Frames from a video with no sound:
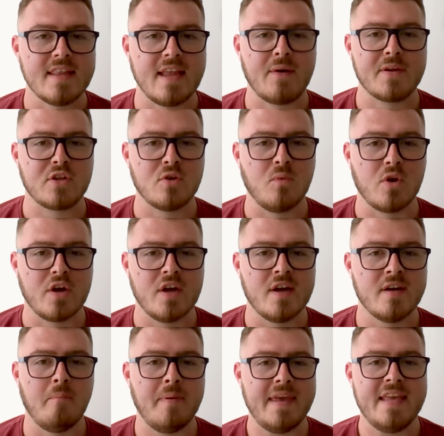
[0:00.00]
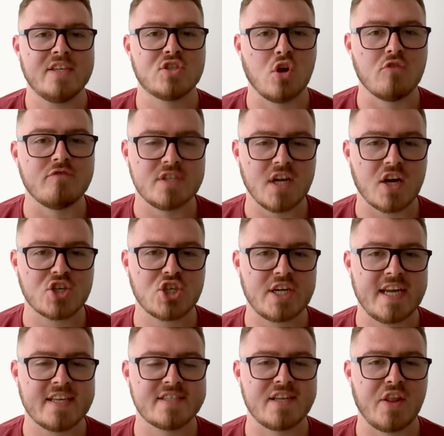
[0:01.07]
Now, I don't want to be so
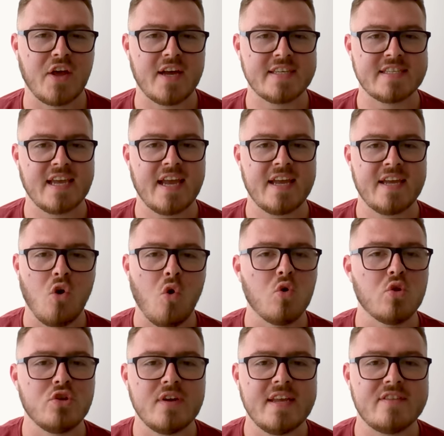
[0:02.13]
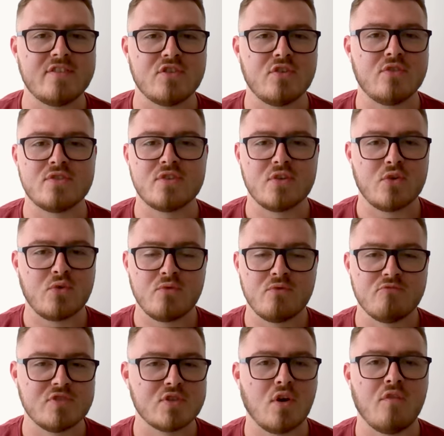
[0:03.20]
reductionist that I say all you need to do to
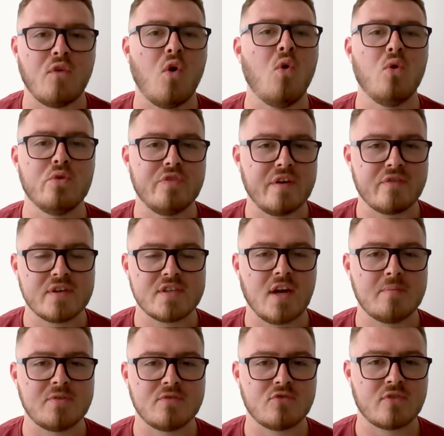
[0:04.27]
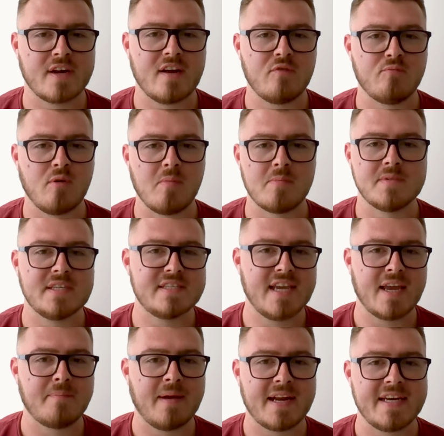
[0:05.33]
resolve all different types of chronic health problems is
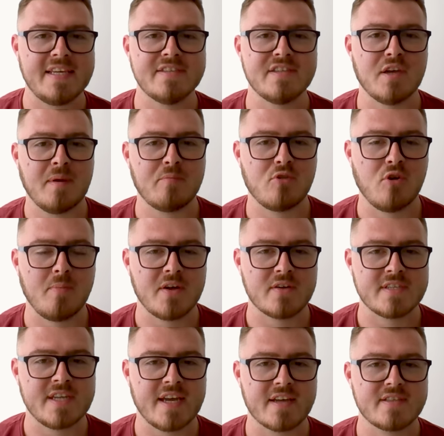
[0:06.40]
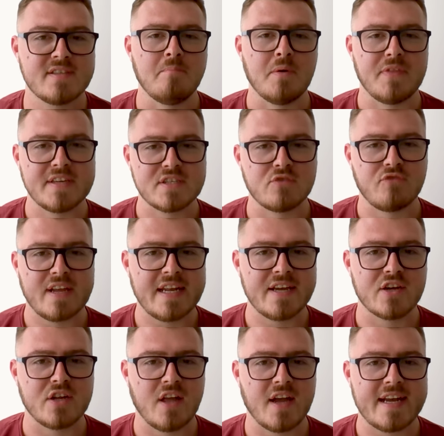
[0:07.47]
take magnesium and probiotics. But there's a really
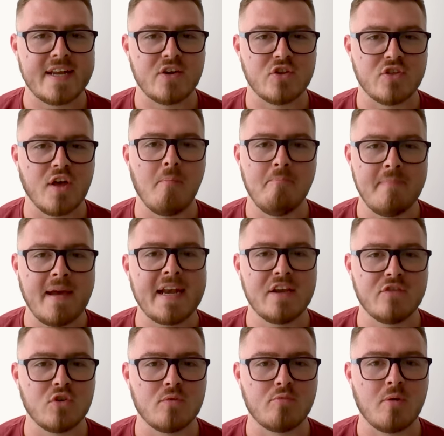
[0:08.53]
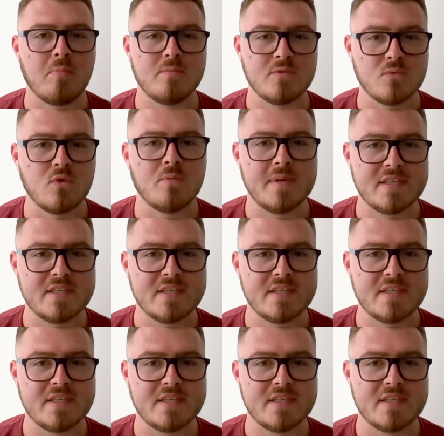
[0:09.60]
good likelihood that many of your problems problems will be